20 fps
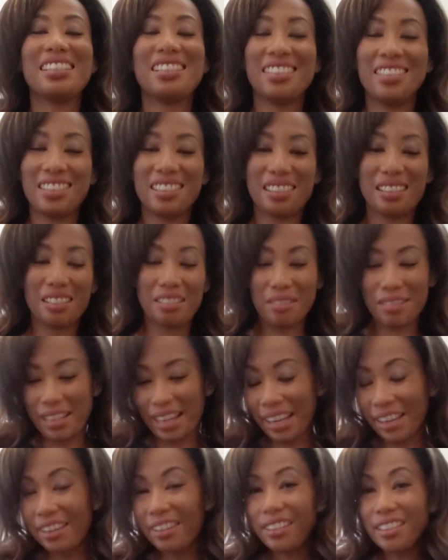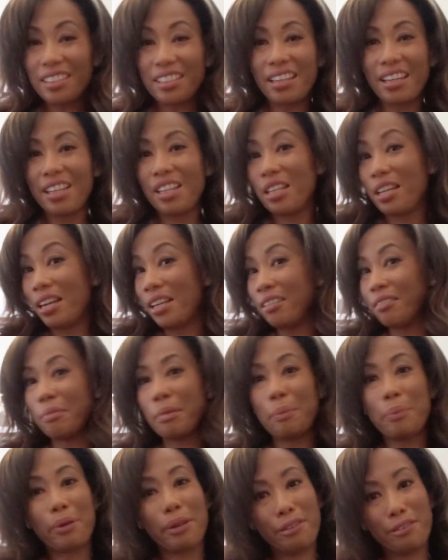the length hitting
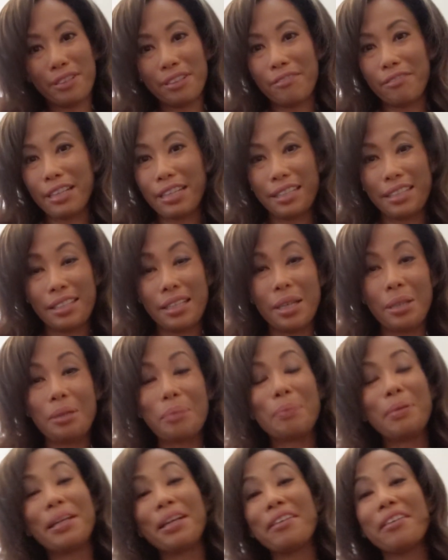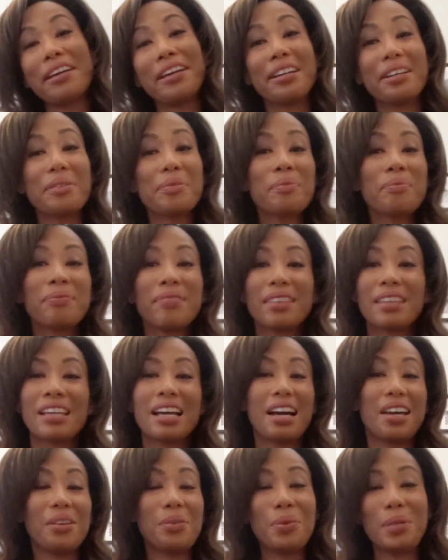me perfect right in the hip area.
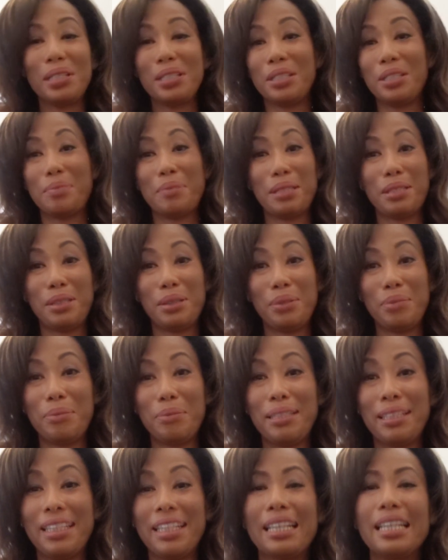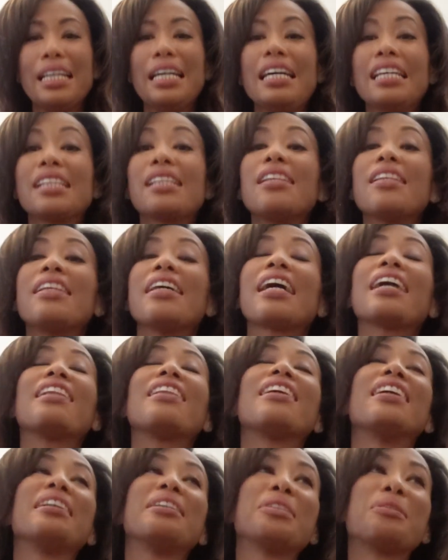I don't want it to be too big. The
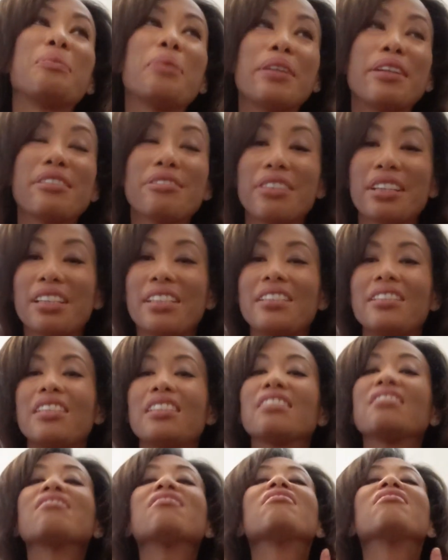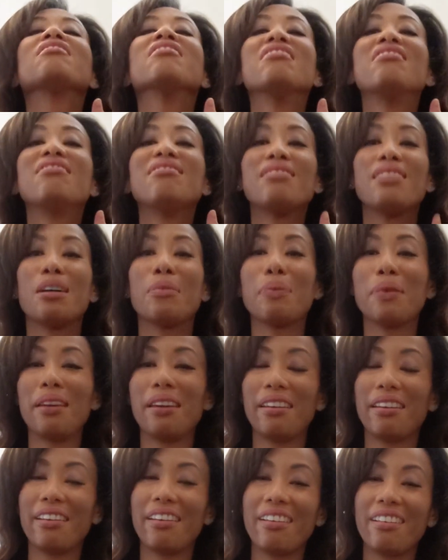neckline is perfect. It's not up
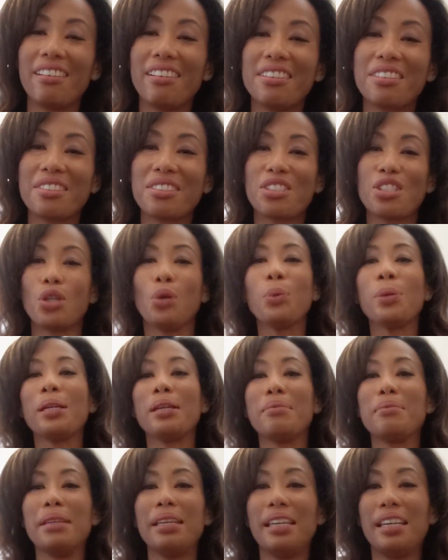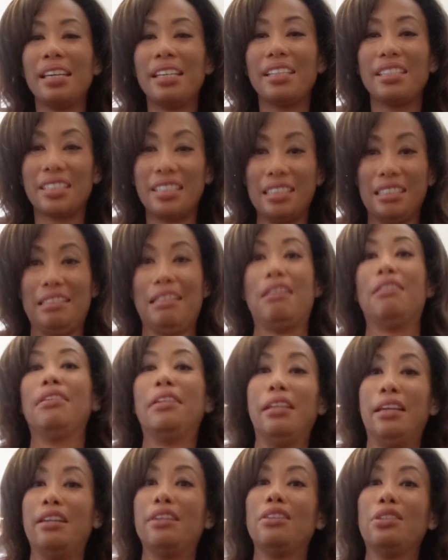here choking me and it's not
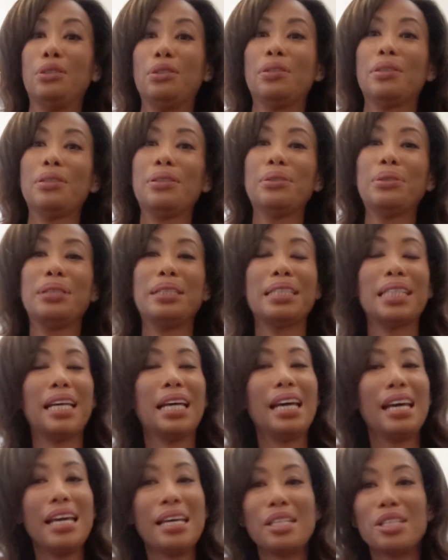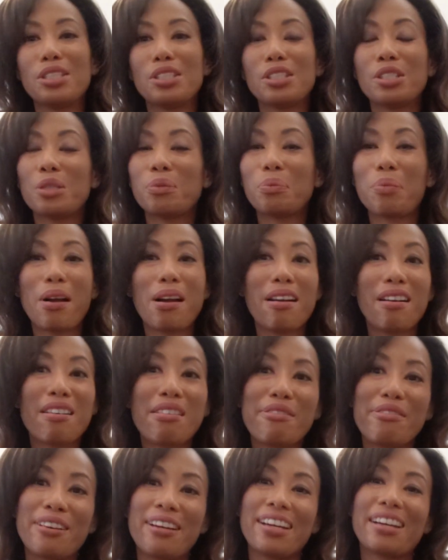down here too loose. It's just
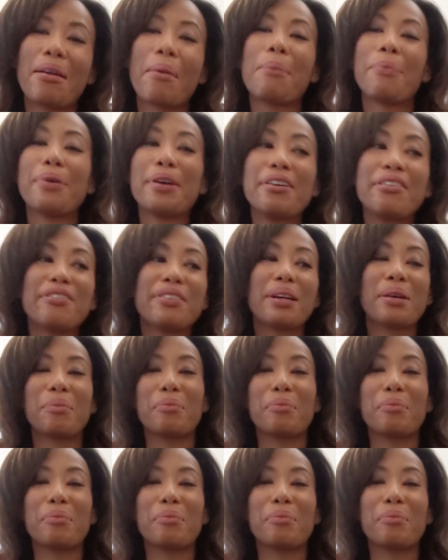perfect. I